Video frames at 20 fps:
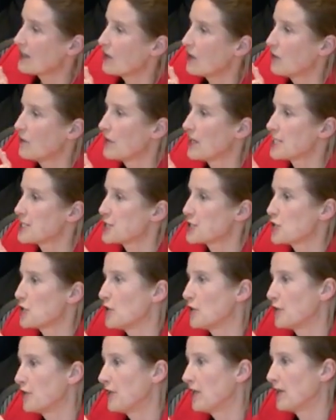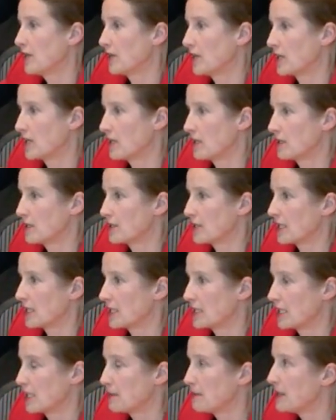an investor of the other
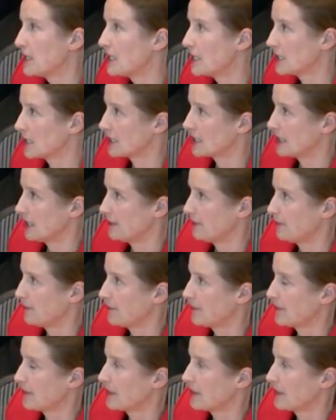contracting party.